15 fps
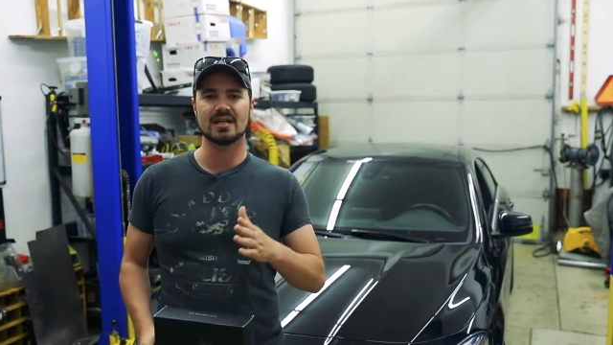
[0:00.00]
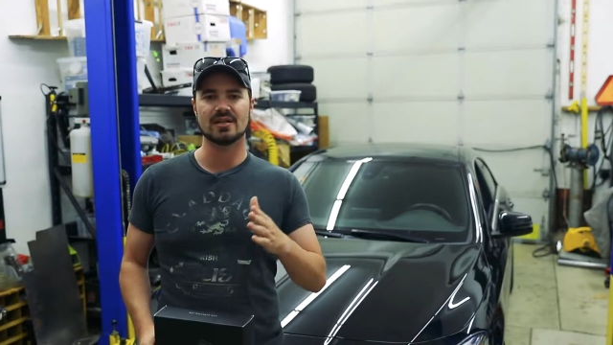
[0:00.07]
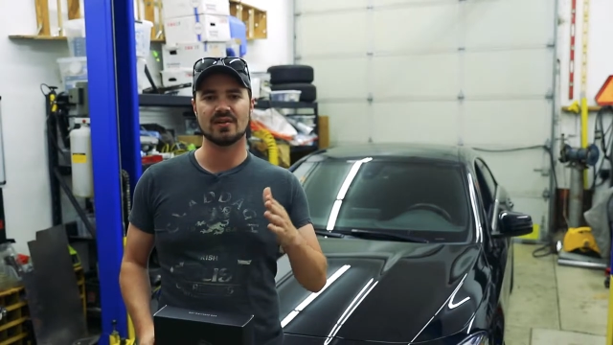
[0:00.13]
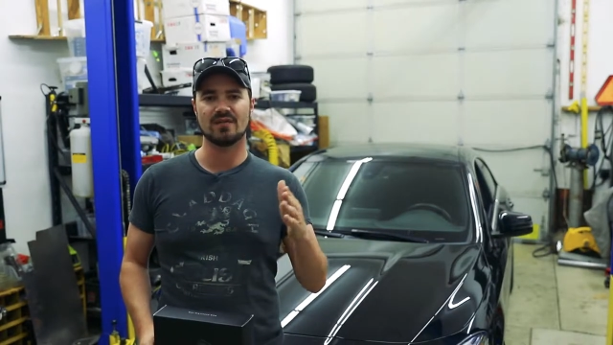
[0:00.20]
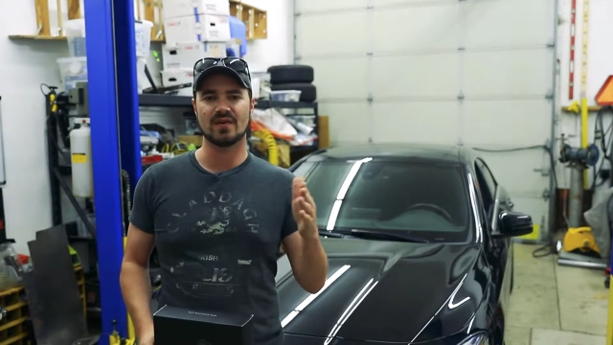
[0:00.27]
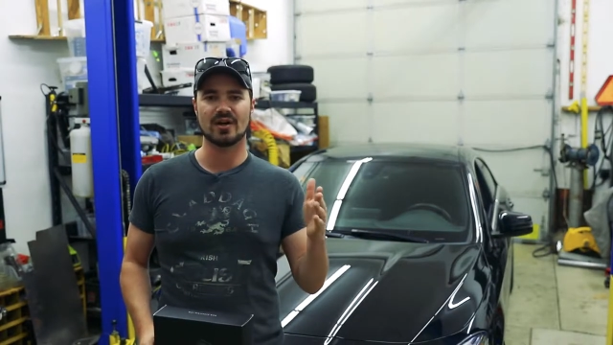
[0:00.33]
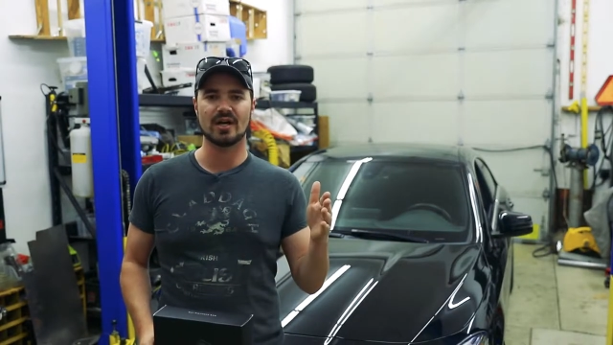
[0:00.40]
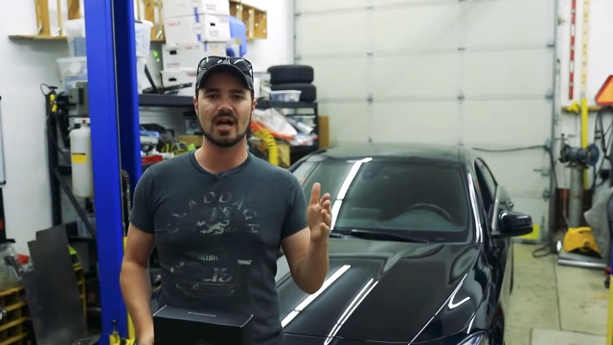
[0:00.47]
into
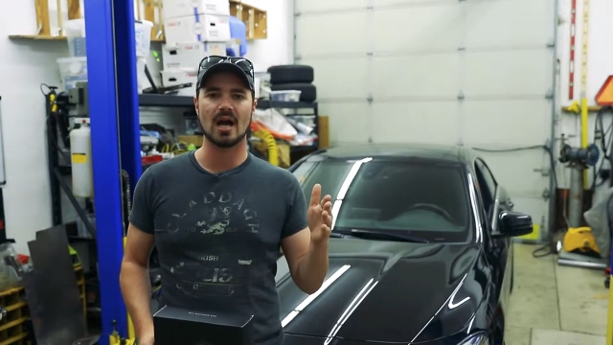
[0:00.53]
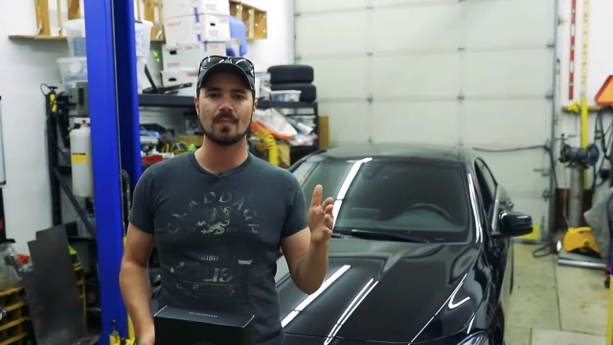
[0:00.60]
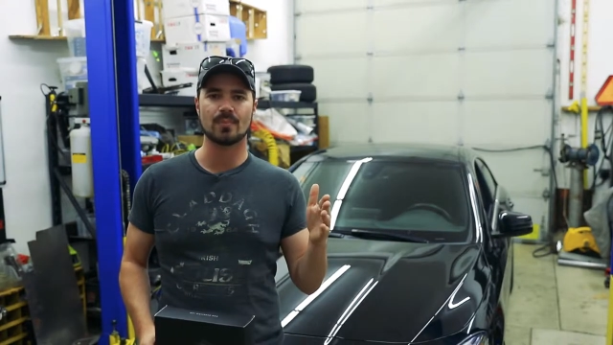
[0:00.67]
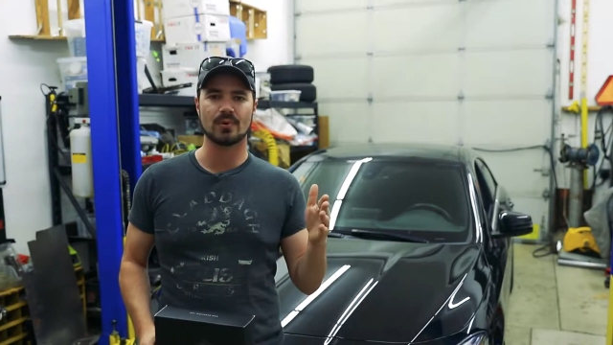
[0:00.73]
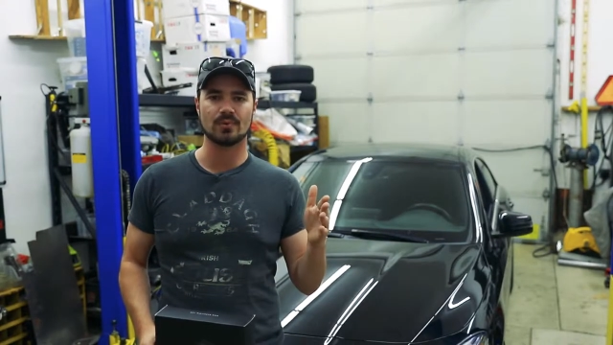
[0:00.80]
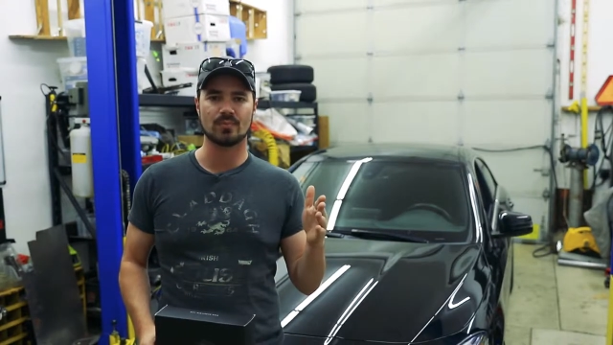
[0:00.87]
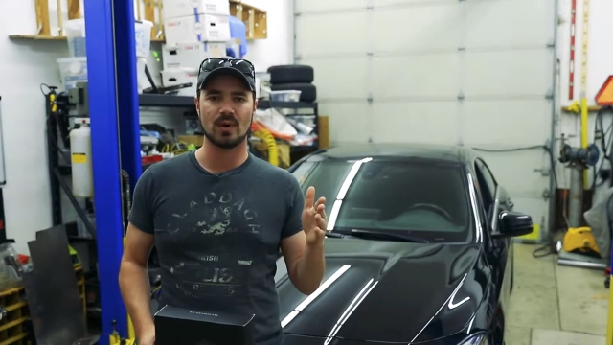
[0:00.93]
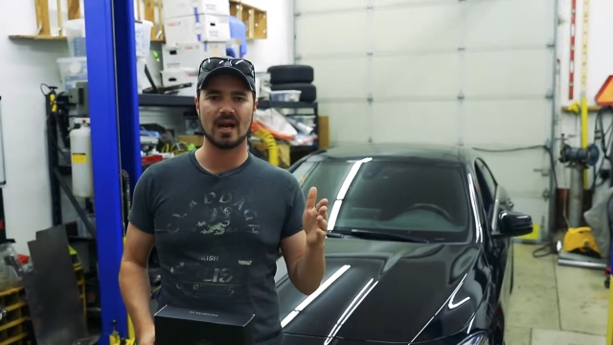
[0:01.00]
the very
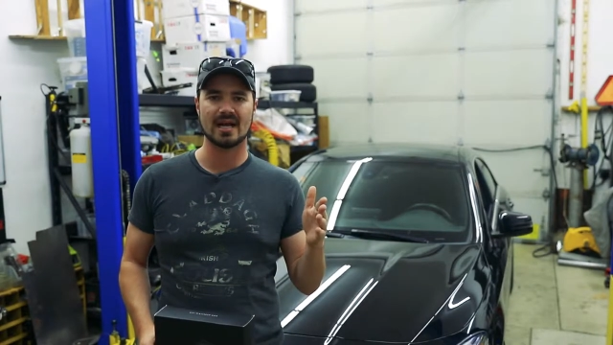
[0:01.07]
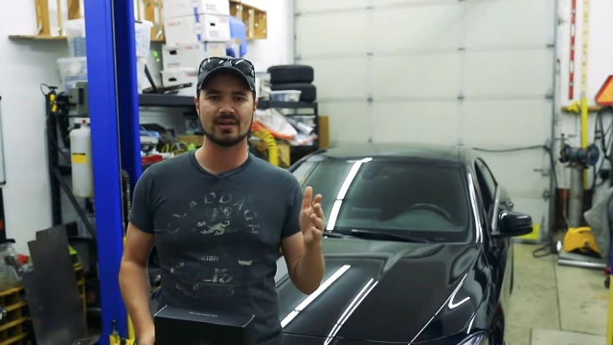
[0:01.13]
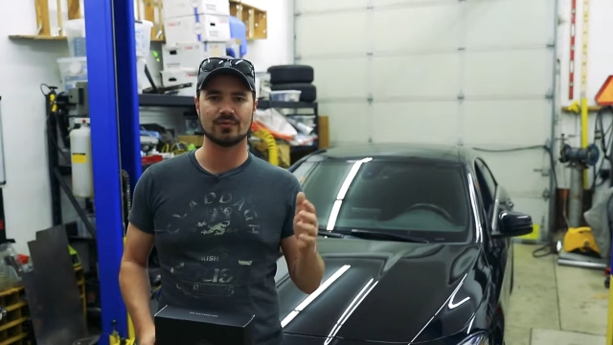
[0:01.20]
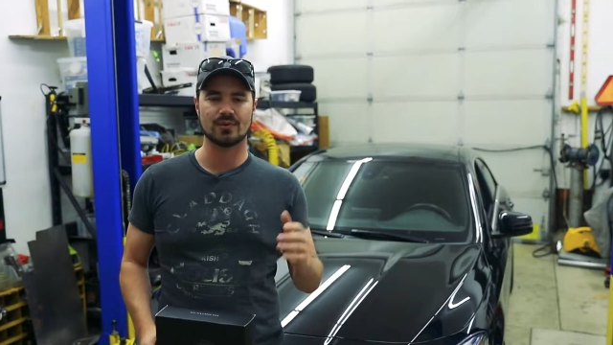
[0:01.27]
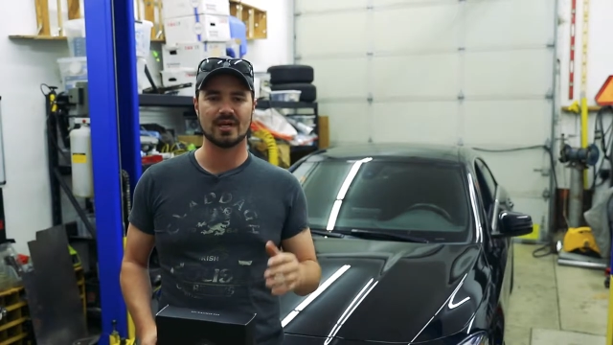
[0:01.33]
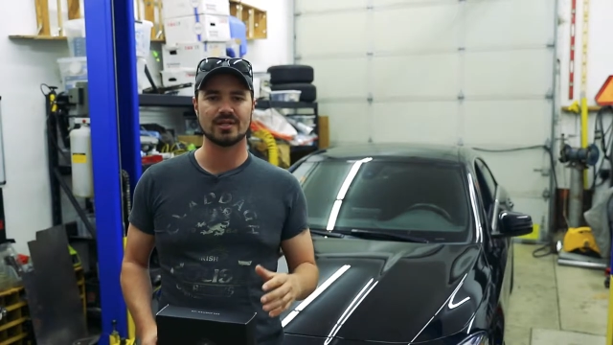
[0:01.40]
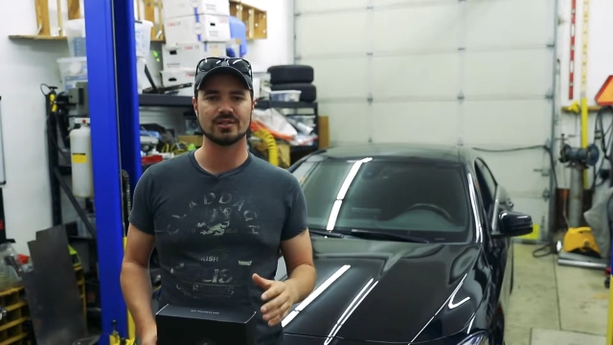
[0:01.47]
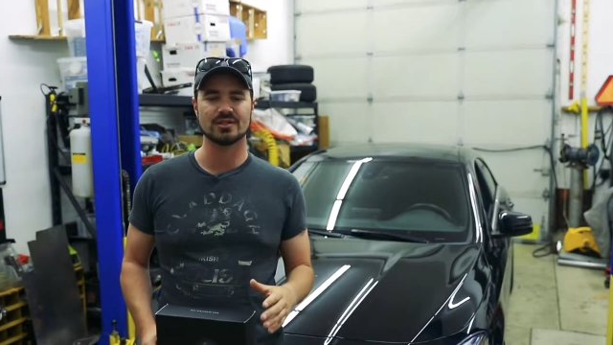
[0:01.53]
upper
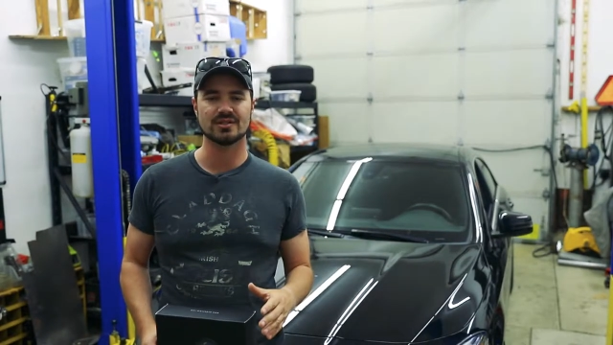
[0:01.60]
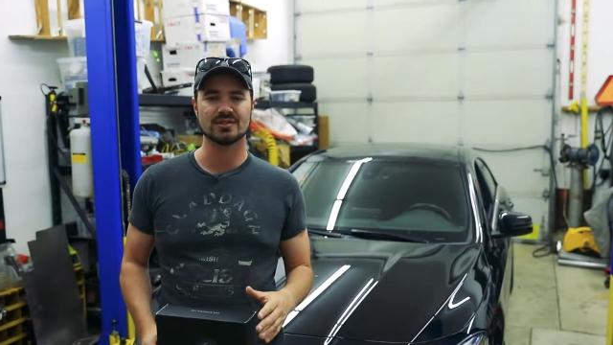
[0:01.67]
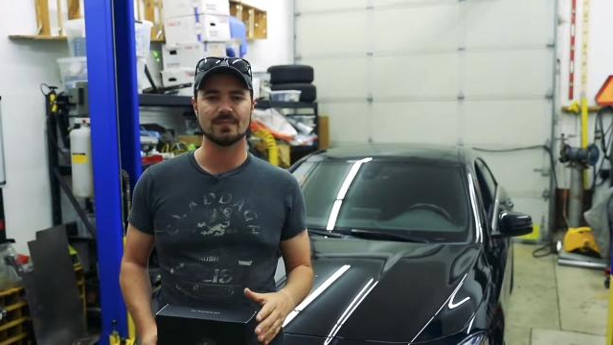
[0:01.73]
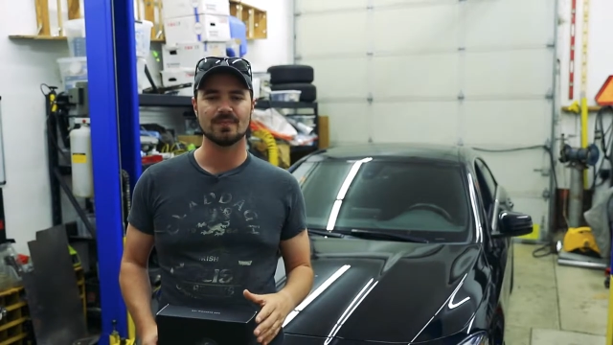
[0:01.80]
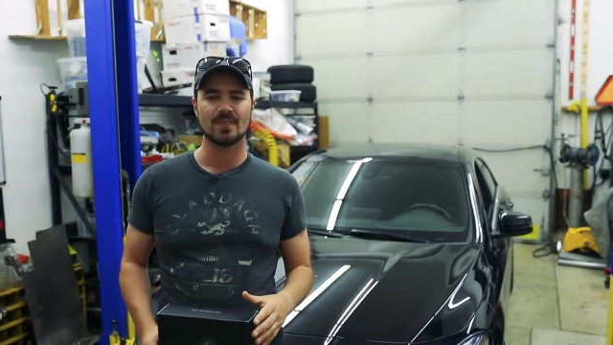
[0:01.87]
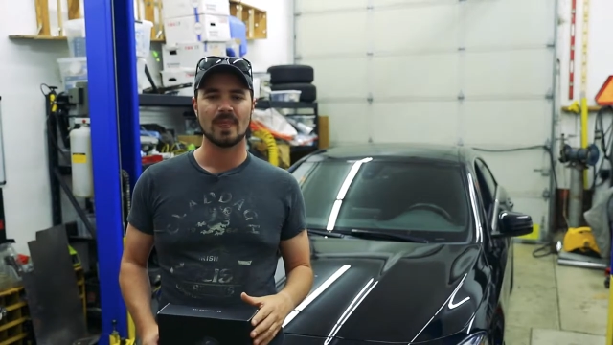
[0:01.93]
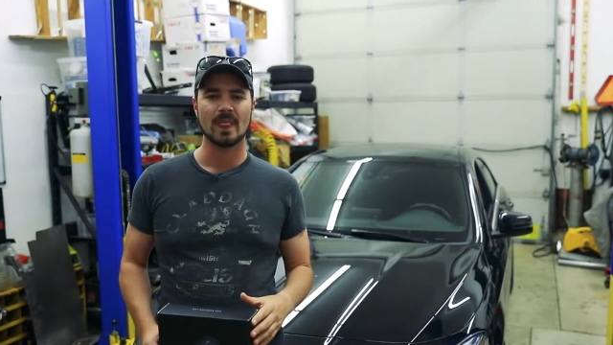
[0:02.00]
brand ranges.